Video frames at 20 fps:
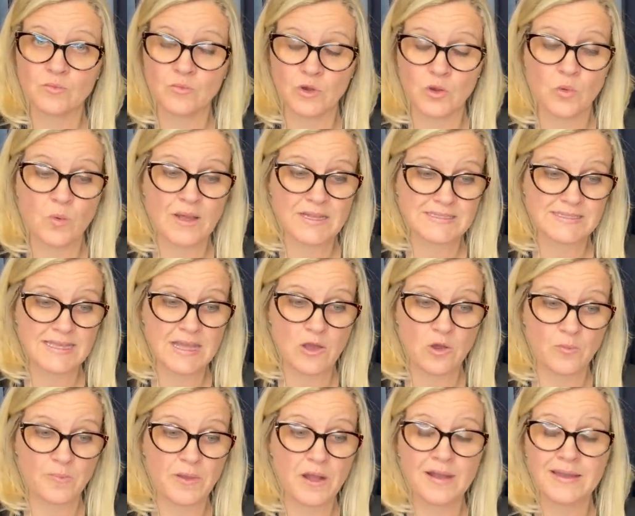requests
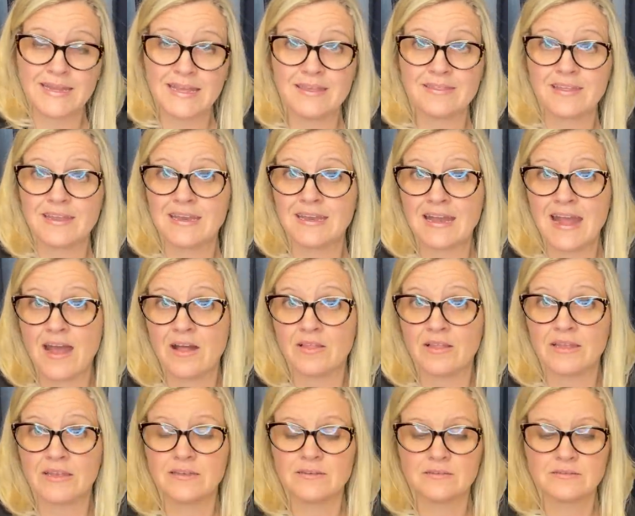help on Ethan and
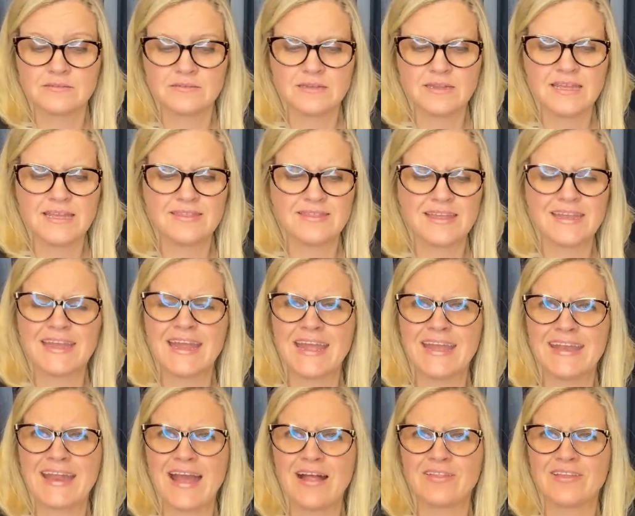Allen. Ethan
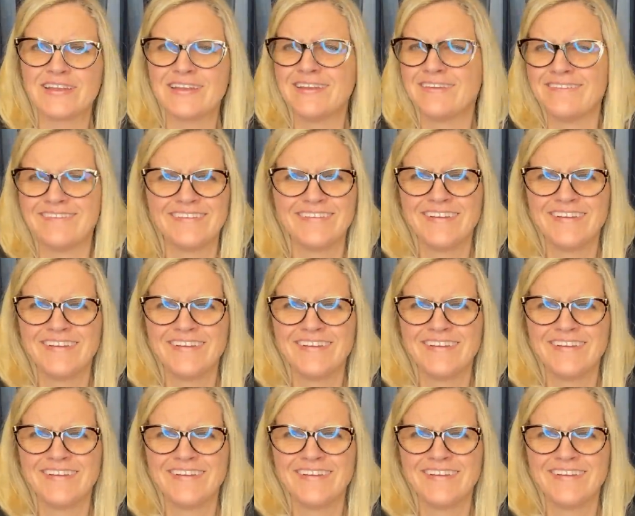and Allen.